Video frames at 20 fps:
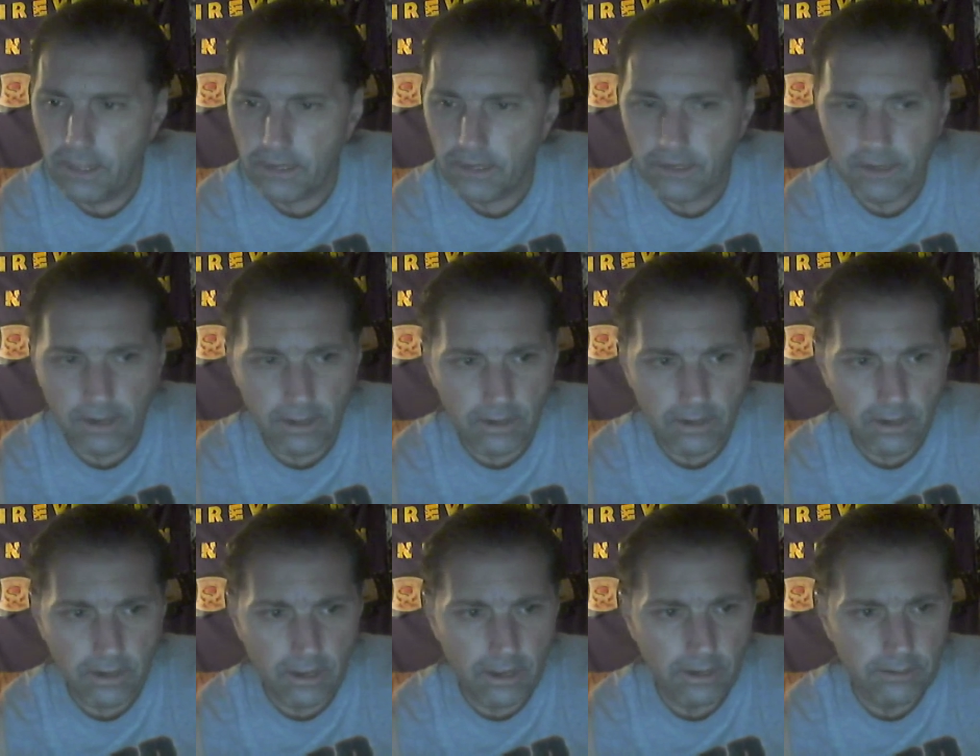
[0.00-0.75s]
Gl
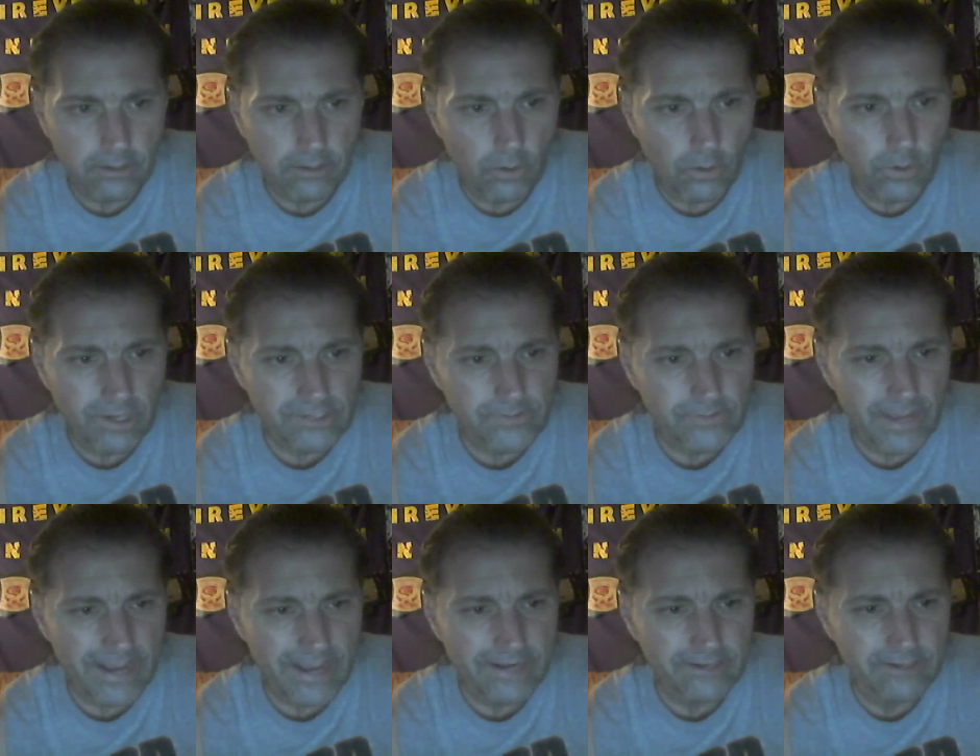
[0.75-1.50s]
uh, glowing
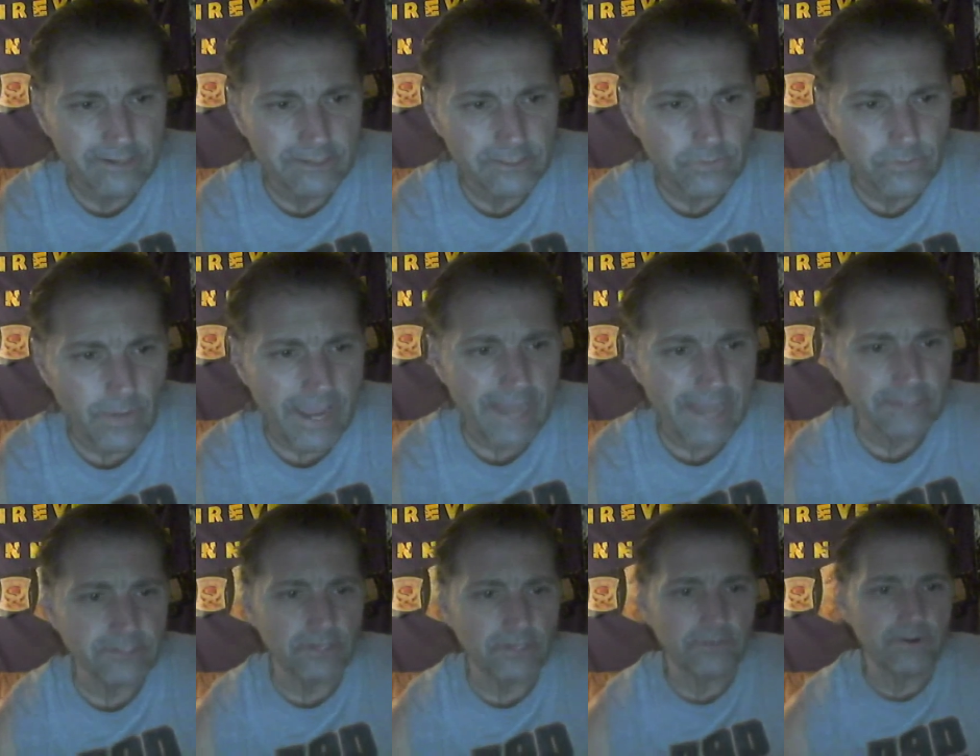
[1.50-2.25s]
swag,
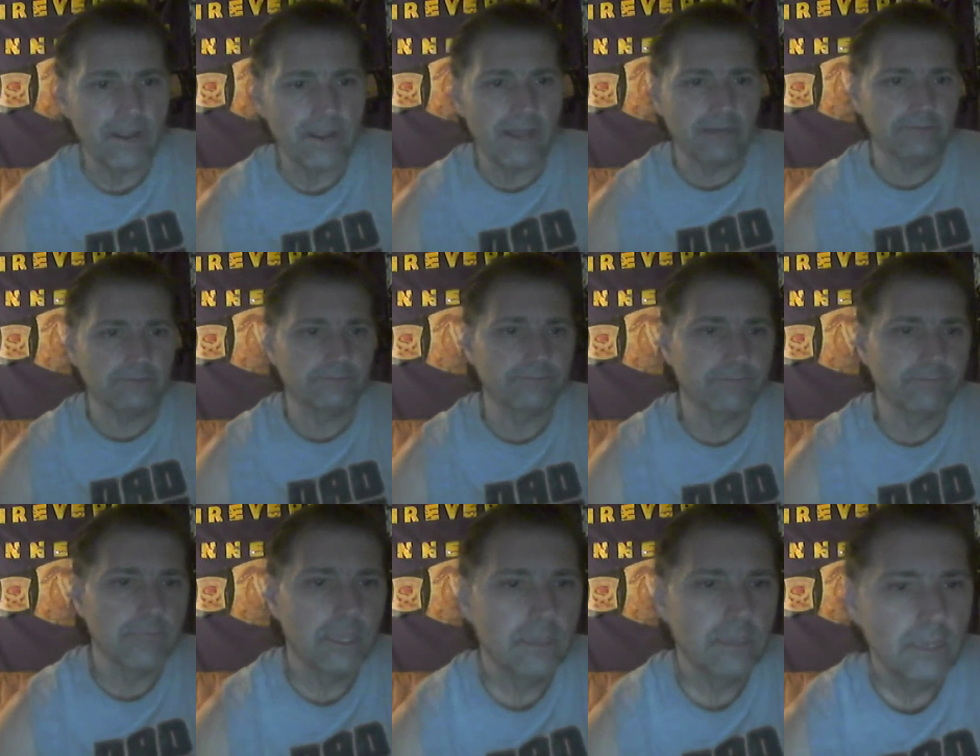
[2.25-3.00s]
swag to the crowd.
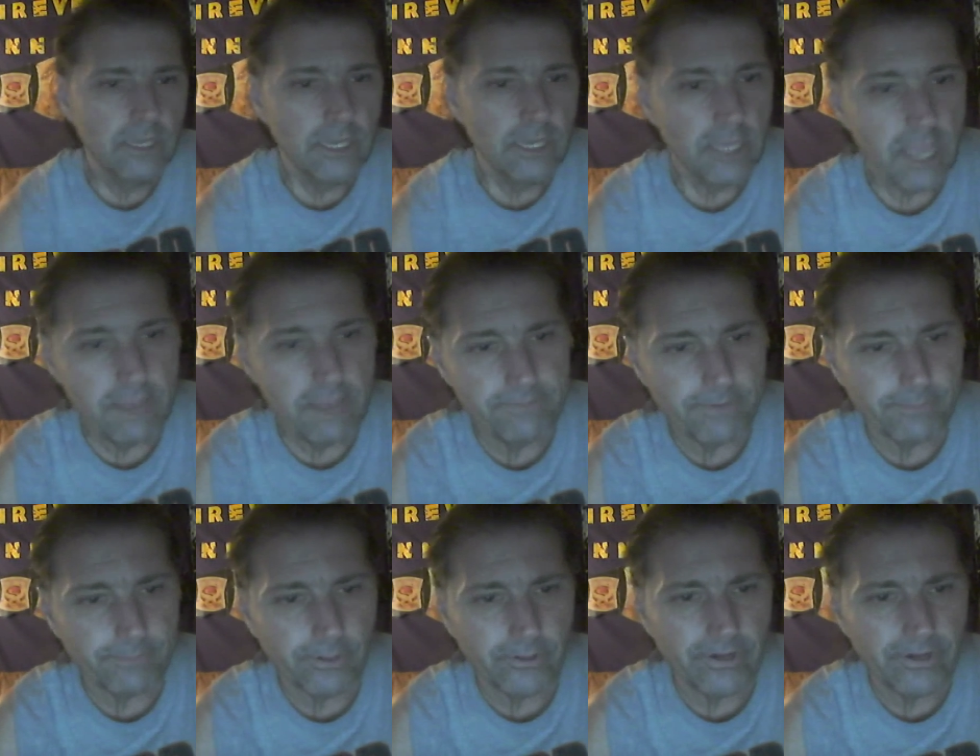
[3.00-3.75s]

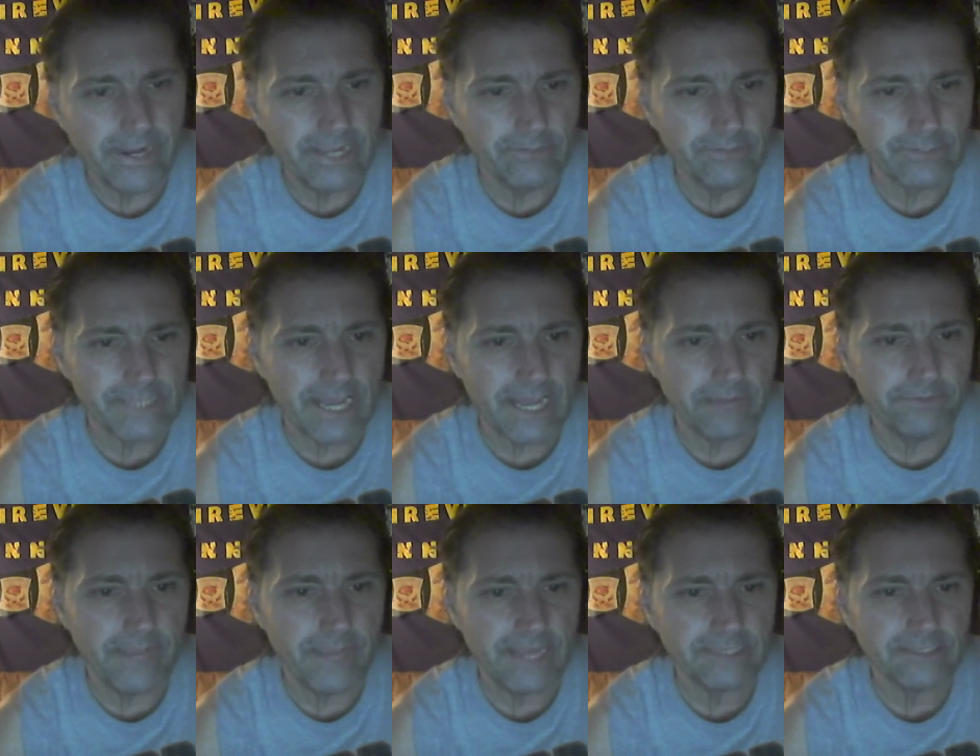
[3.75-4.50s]
Eva Marie was
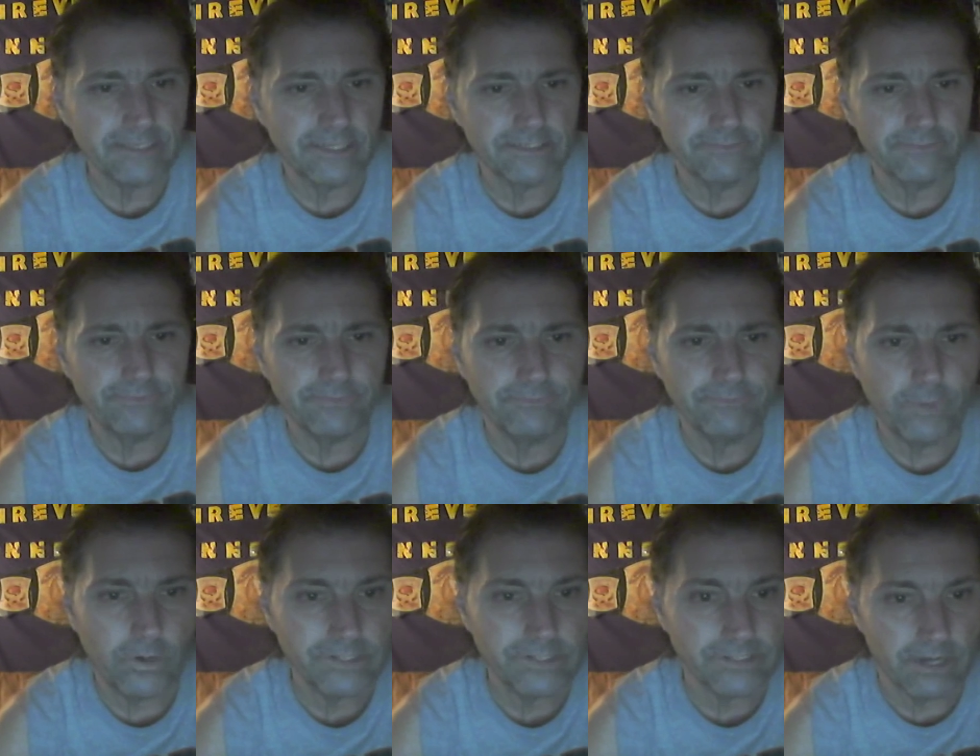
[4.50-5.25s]
out next as a
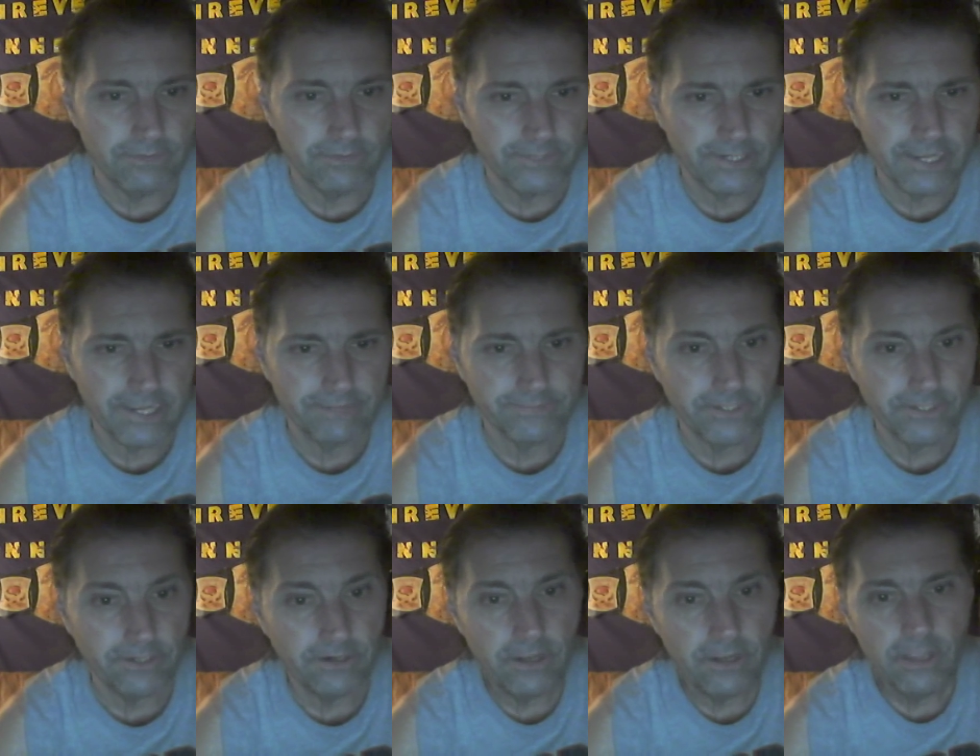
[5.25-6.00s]
voiceover gives
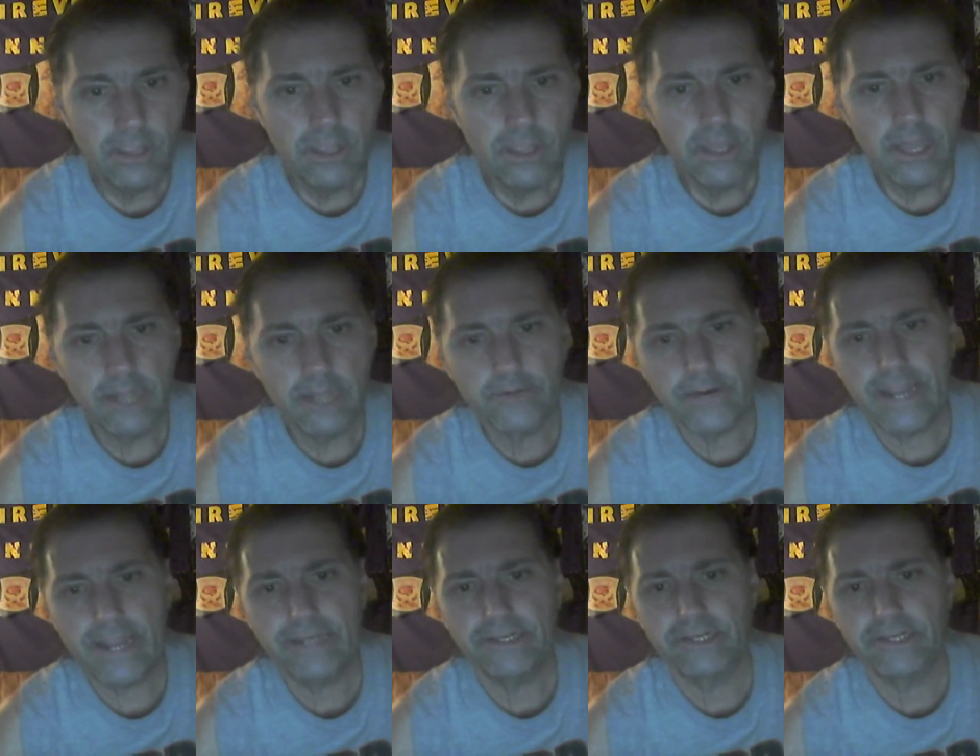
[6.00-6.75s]
her a
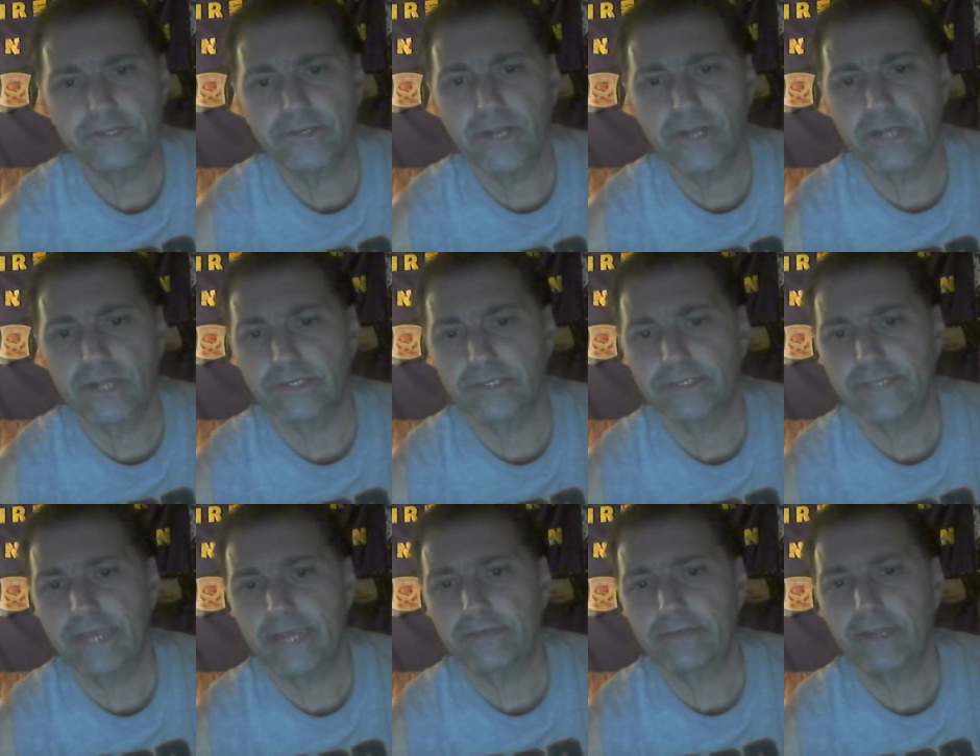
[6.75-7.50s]
grand
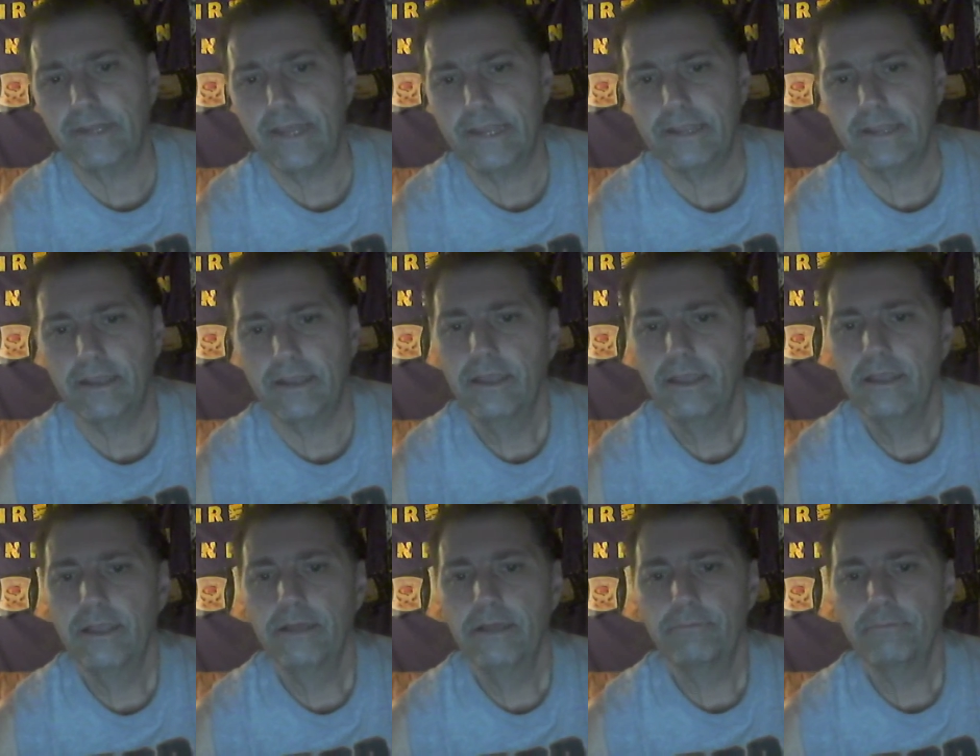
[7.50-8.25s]
introduction, sounding like
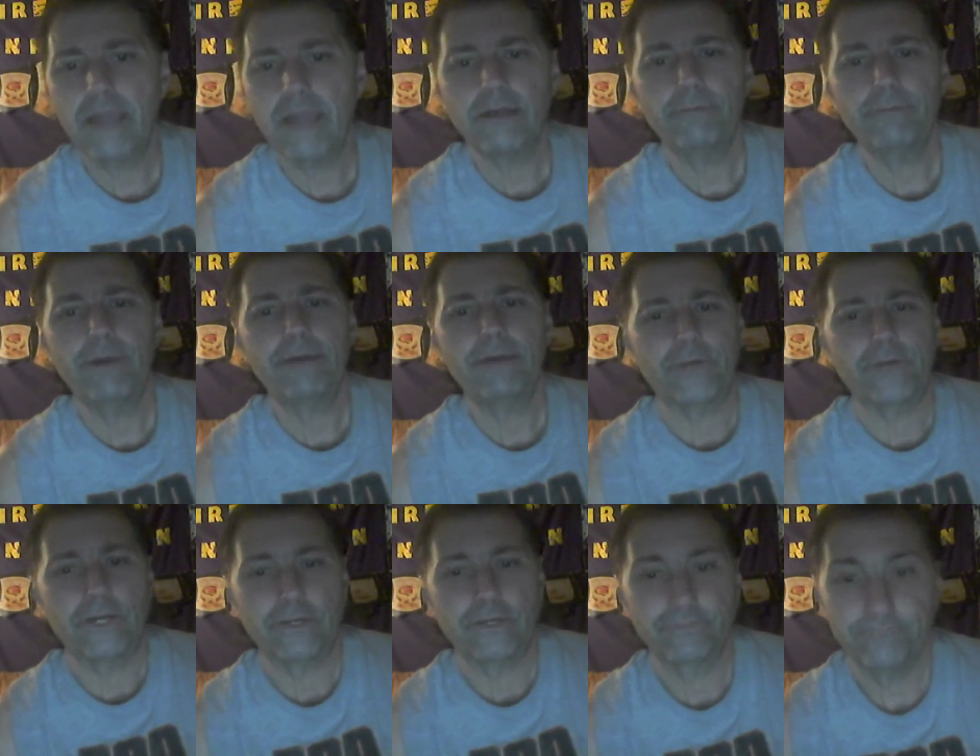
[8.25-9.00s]
Michael
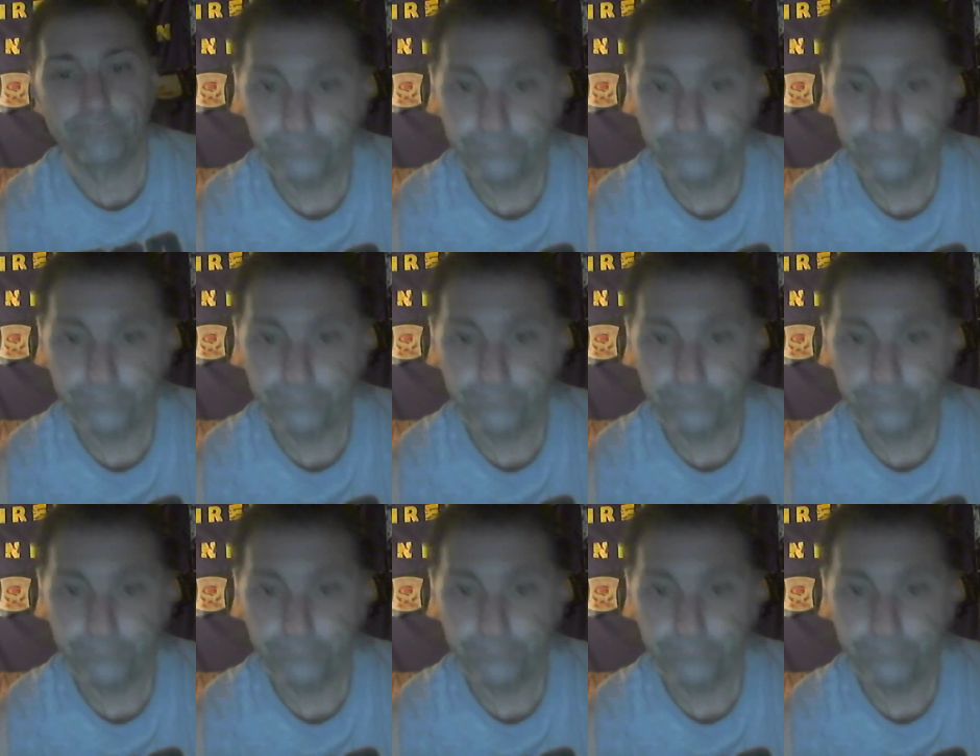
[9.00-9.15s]
Buffer.